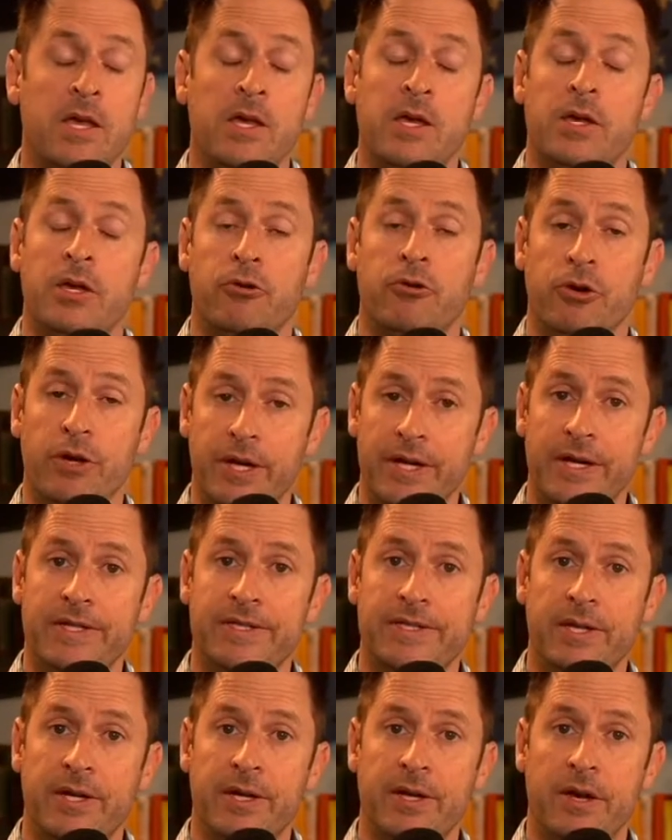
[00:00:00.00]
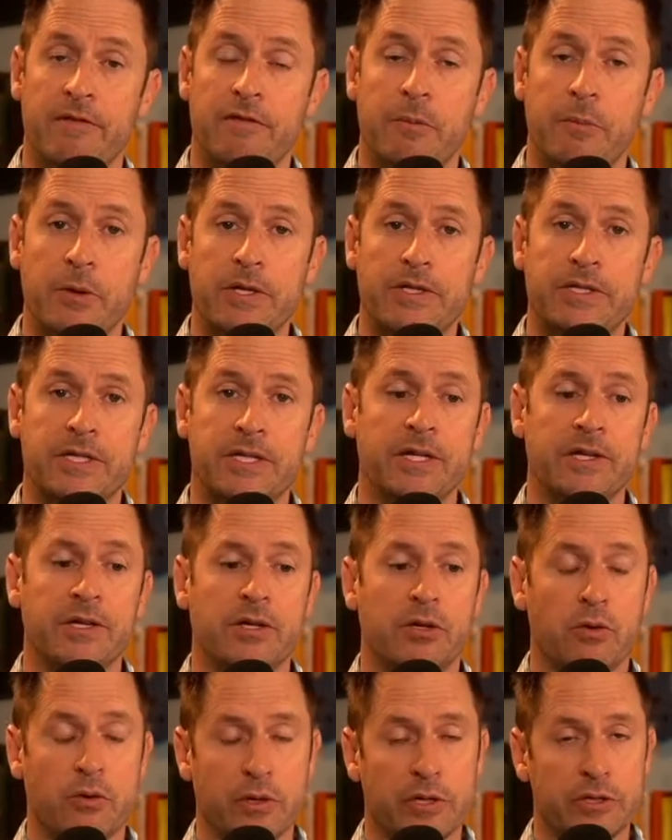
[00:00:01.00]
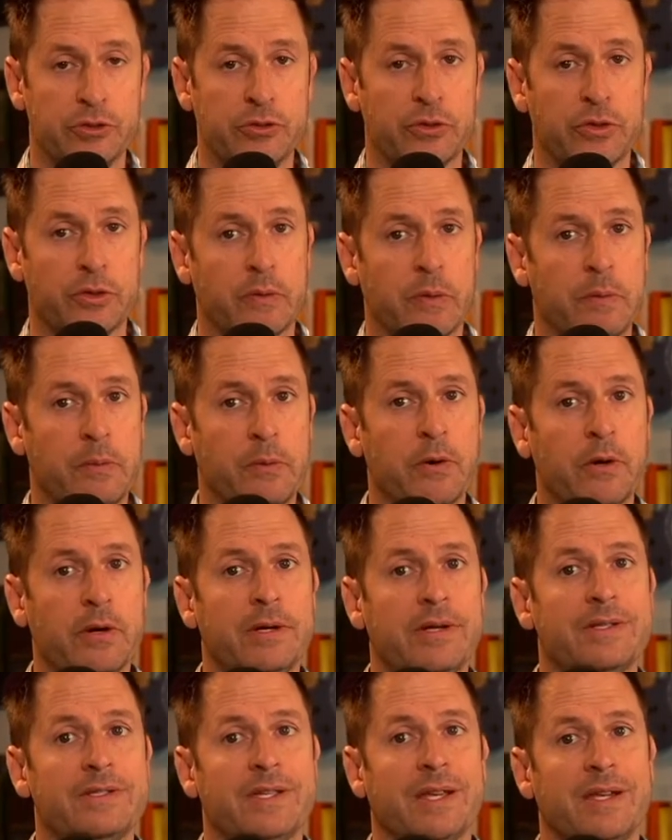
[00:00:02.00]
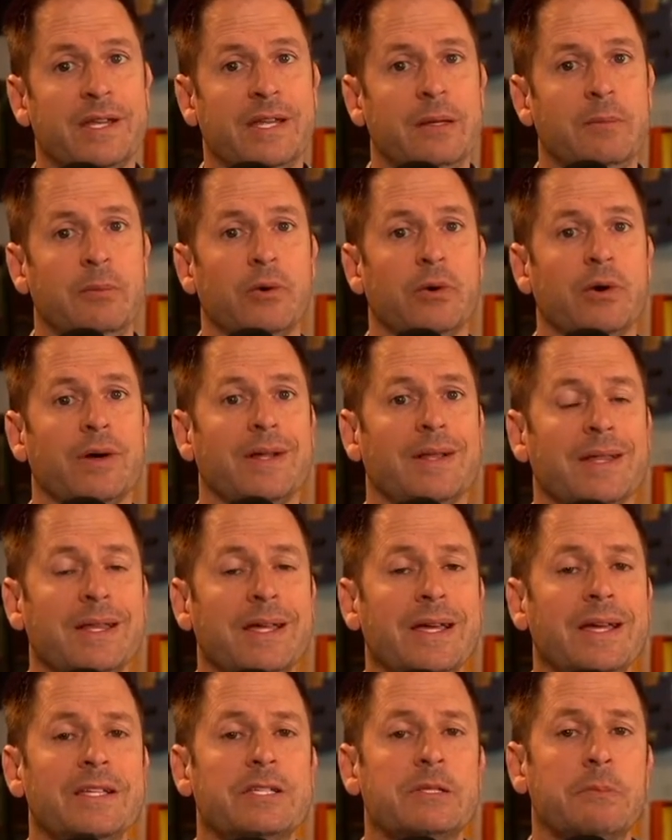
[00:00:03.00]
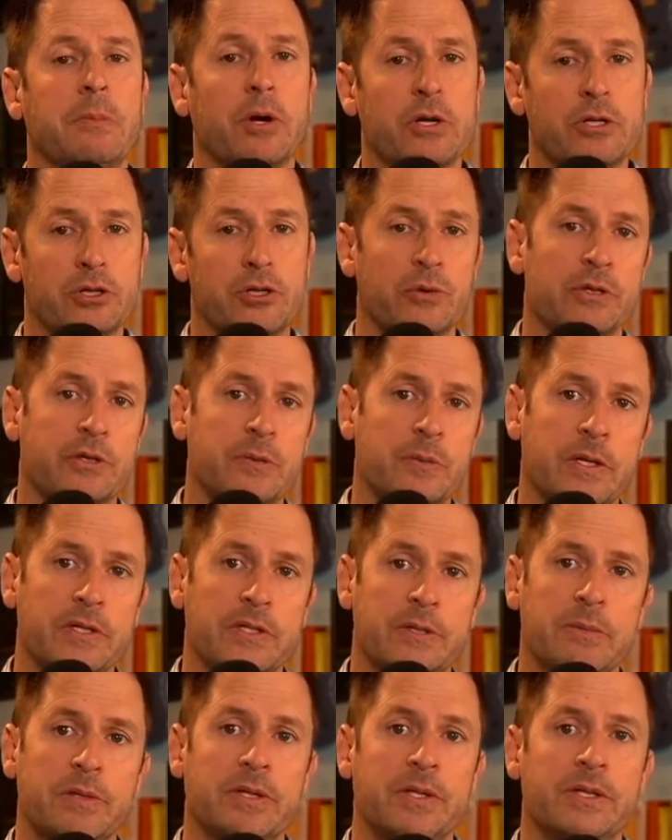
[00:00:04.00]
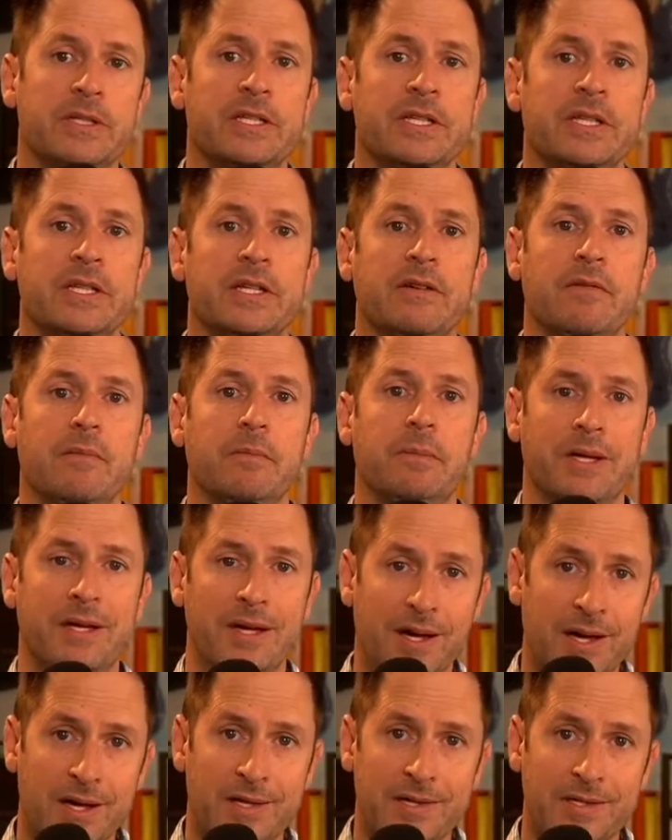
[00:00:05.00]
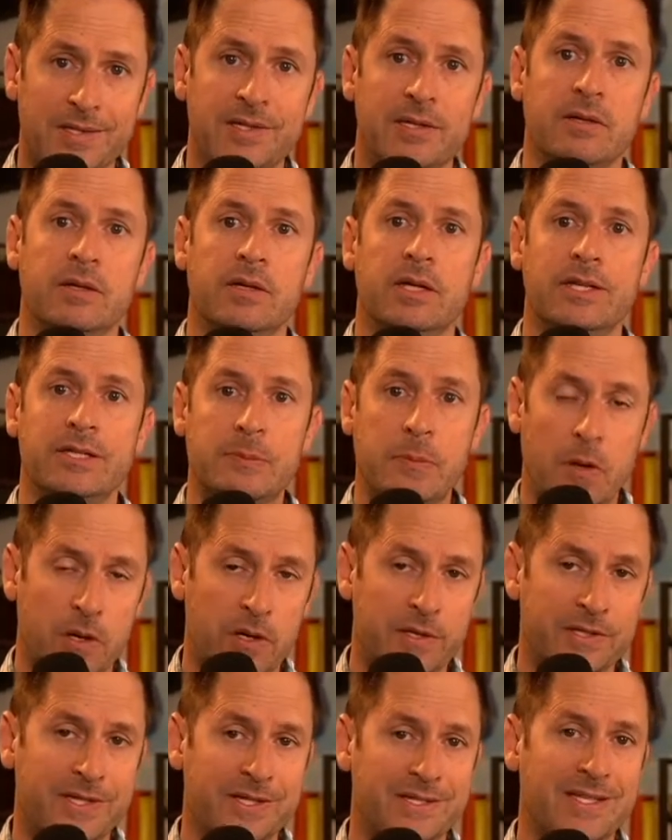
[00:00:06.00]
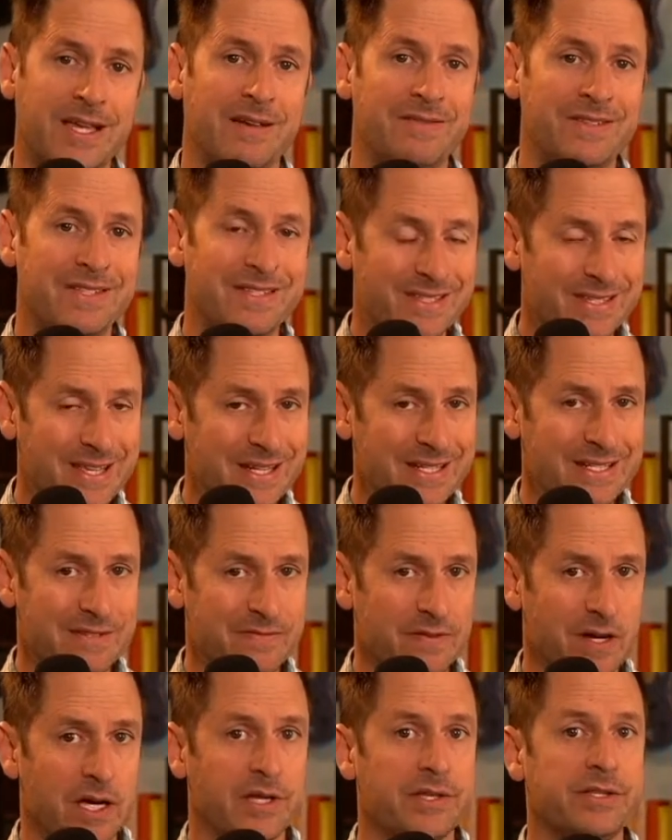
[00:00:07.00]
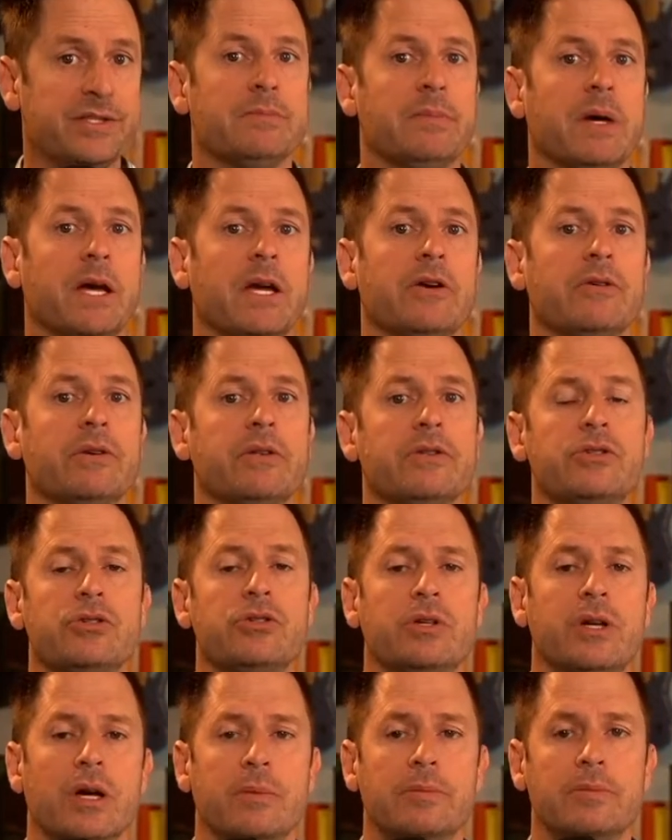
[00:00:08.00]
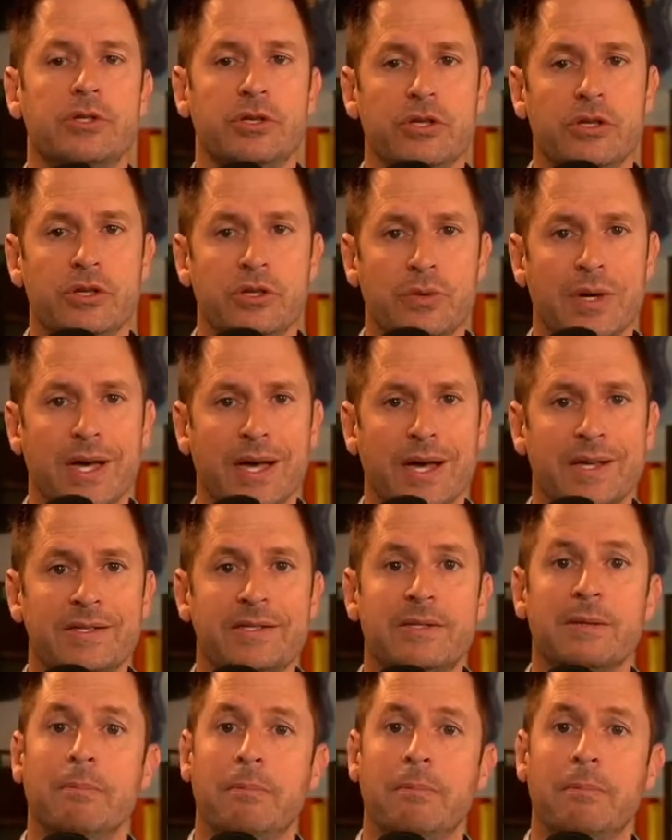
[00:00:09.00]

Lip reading: Critics of the president, according to a report, said he bore at least partial responsibility because his policies have incentivized migrants to come to the U.S.